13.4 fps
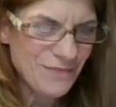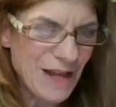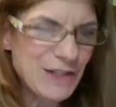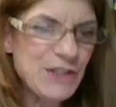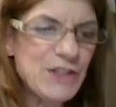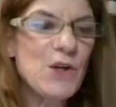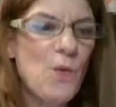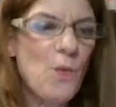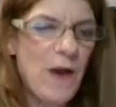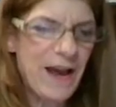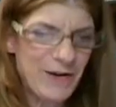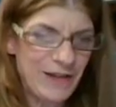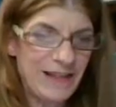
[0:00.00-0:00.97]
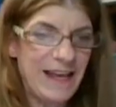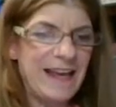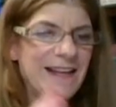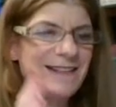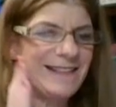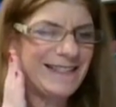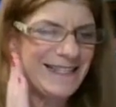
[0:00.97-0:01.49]

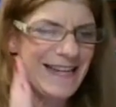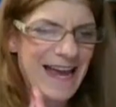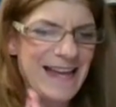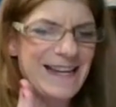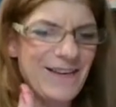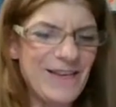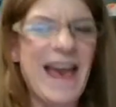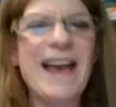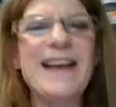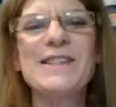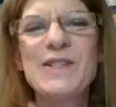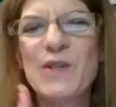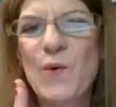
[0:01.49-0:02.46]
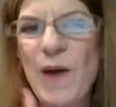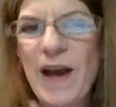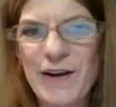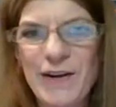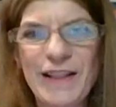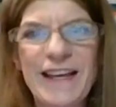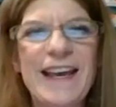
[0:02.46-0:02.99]
Squarely dead. Okay,
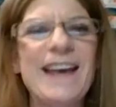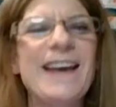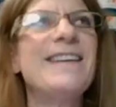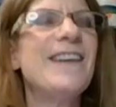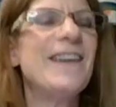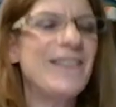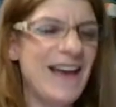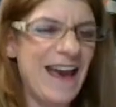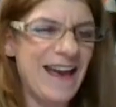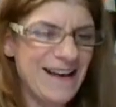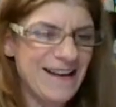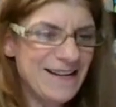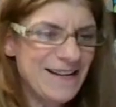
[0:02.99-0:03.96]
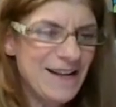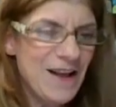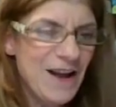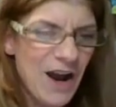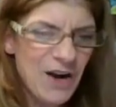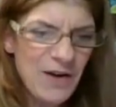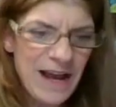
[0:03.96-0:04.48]
squarely. Okay.
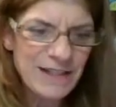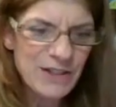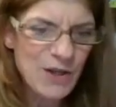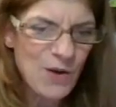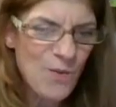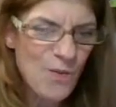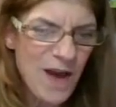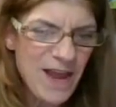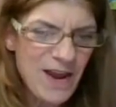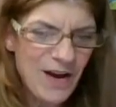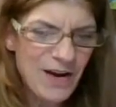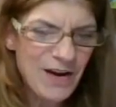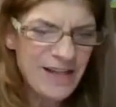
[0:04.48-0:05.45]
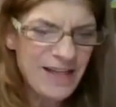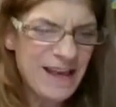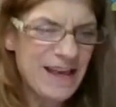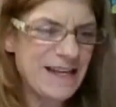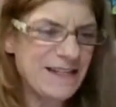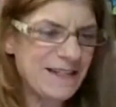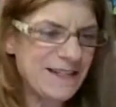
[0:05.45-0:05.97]
All right. So what are
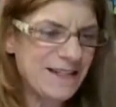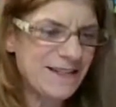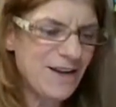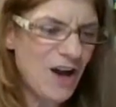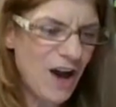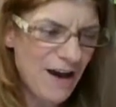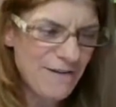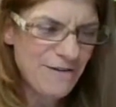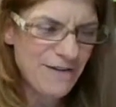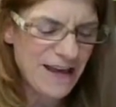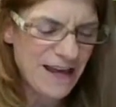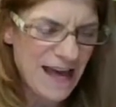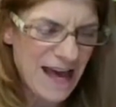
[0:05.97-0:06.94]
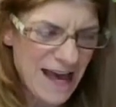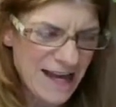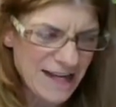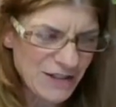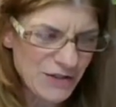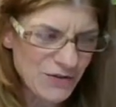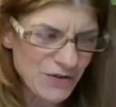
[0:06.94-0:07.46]
these? Coffee,
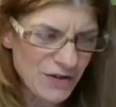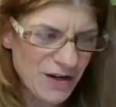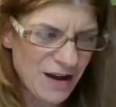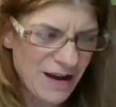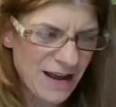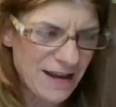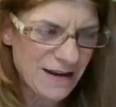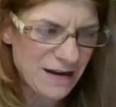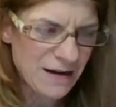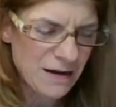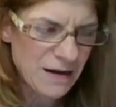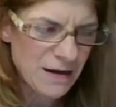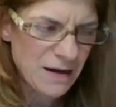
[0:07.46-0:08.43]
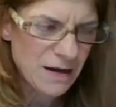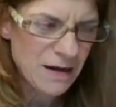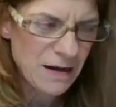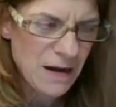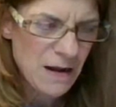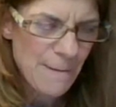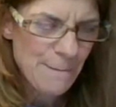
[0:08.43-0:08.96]
astronaut,
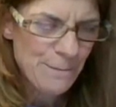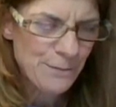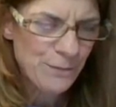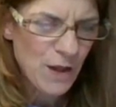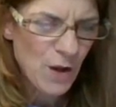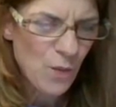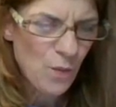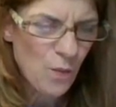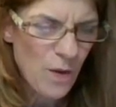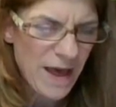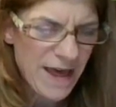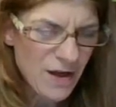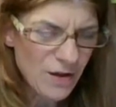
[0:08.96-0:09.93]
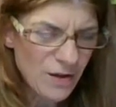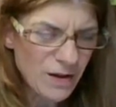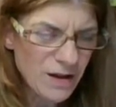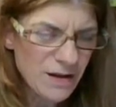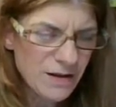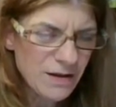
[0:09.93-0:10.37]
whale,